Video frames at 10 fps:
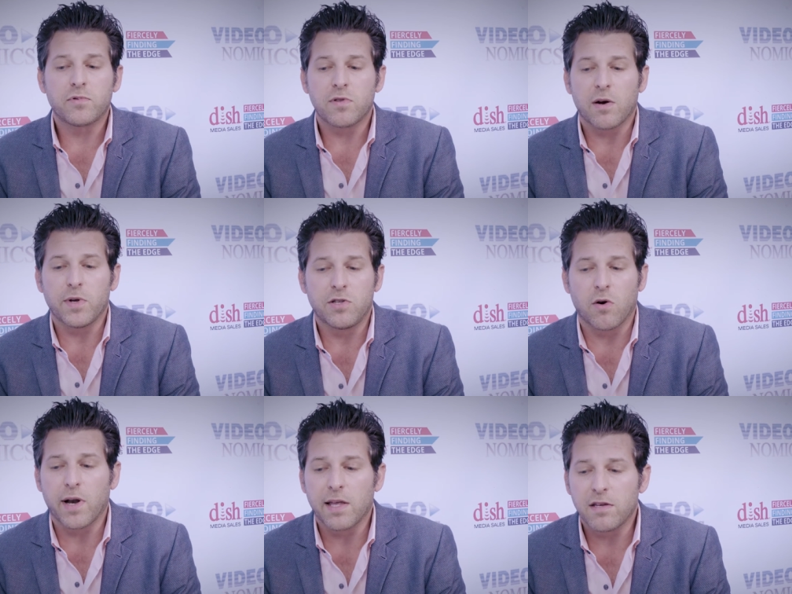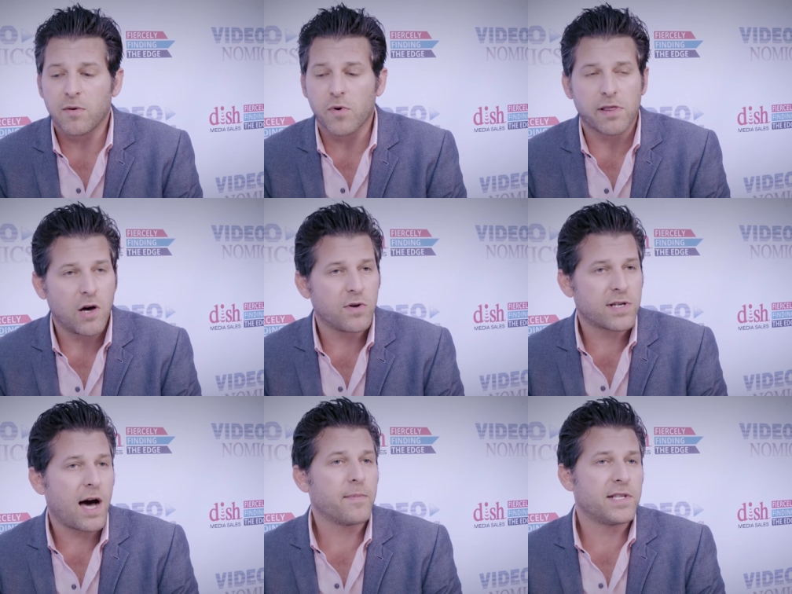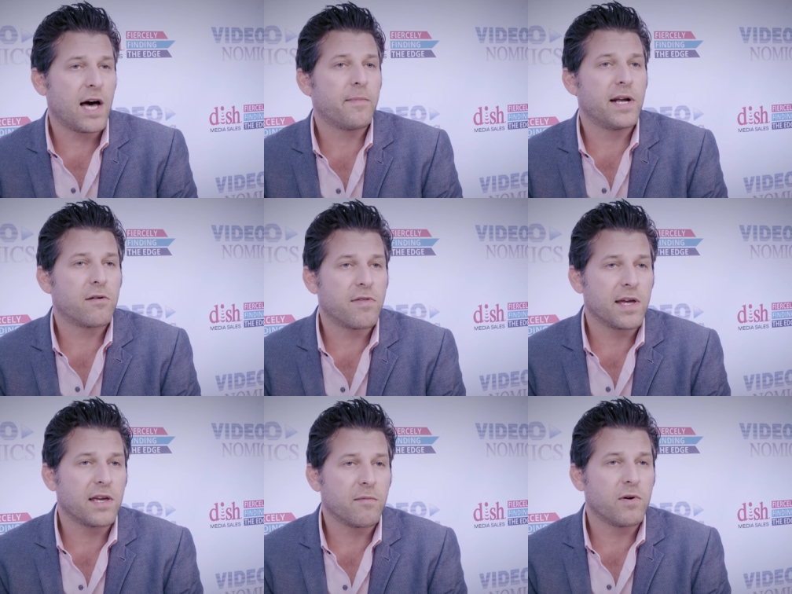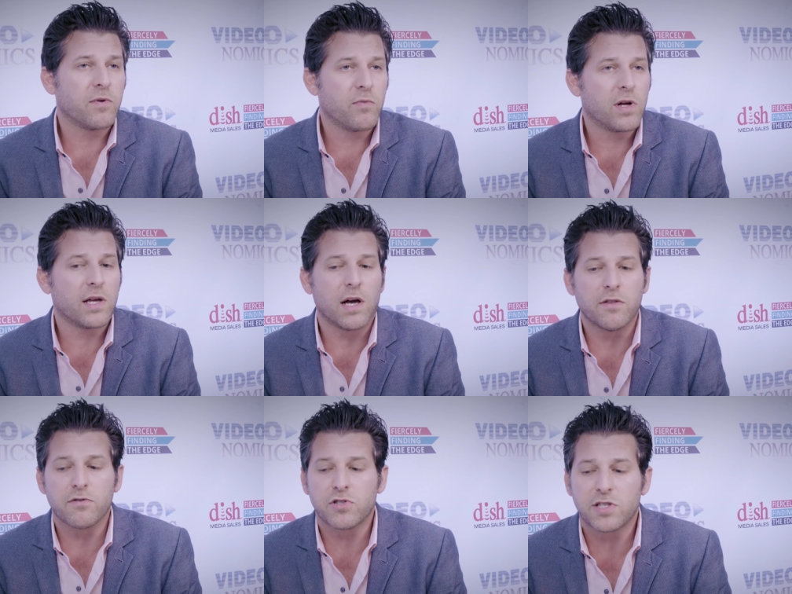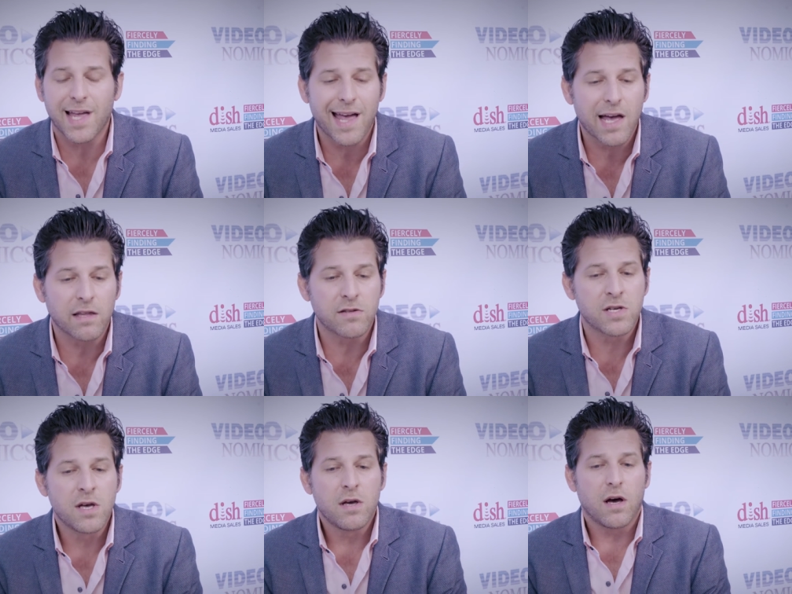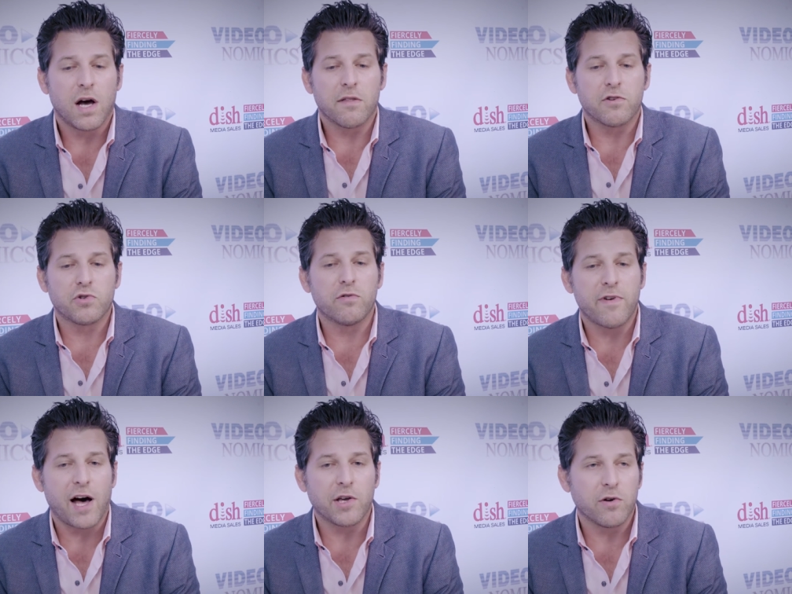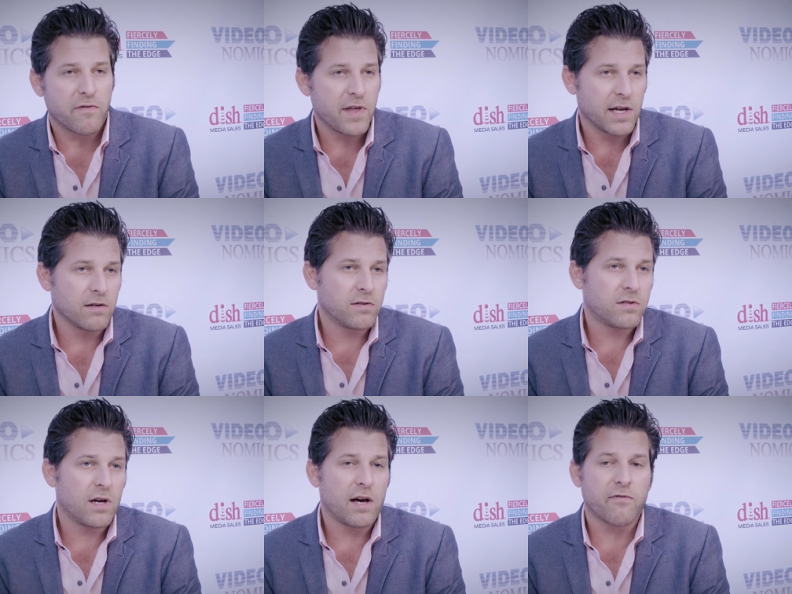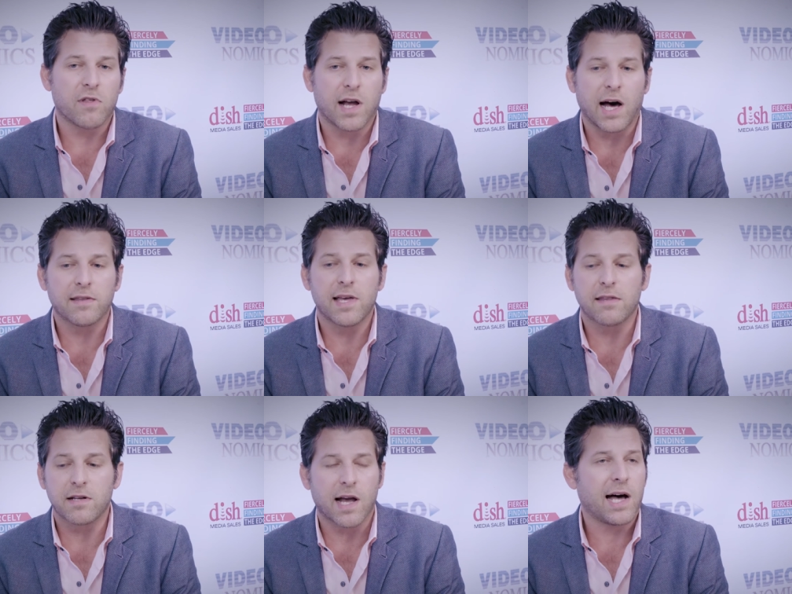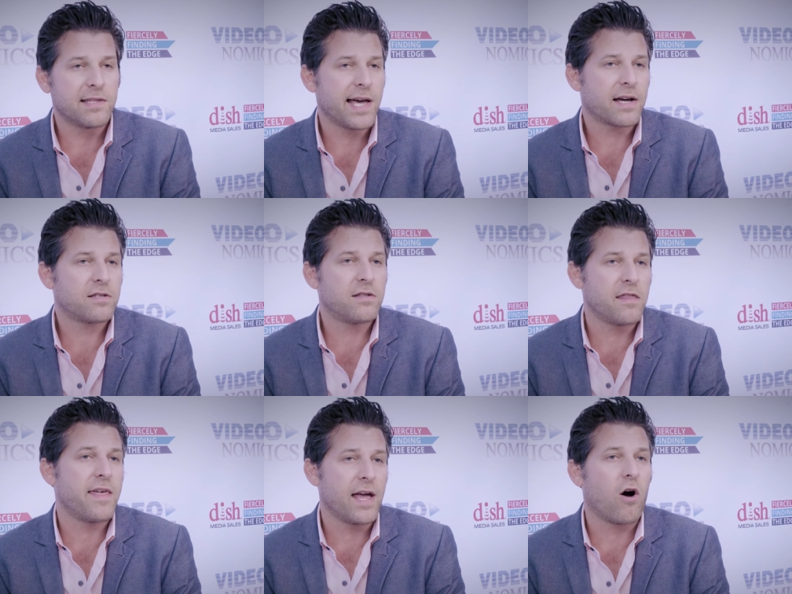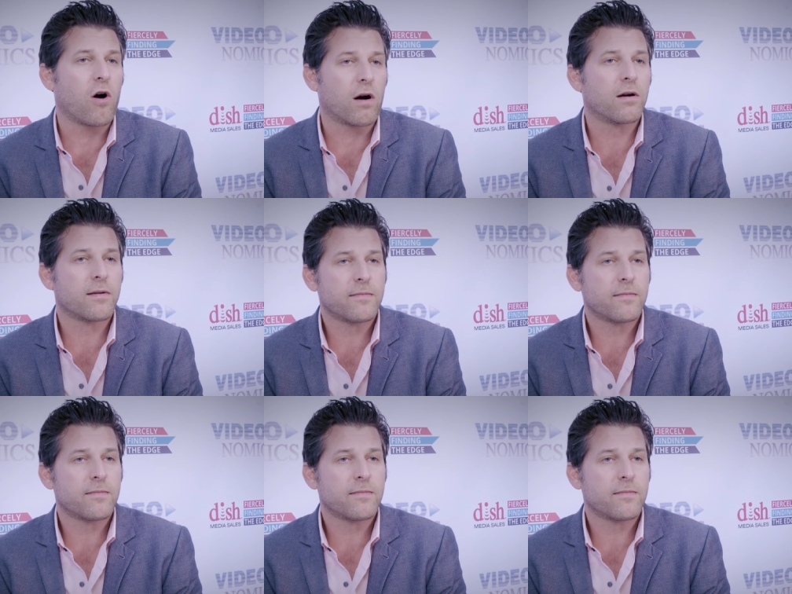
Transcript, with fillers: so that we don't end up with lowest common denominator thinking, but we really understand uh, the true value of things uh, for the content and context that they are.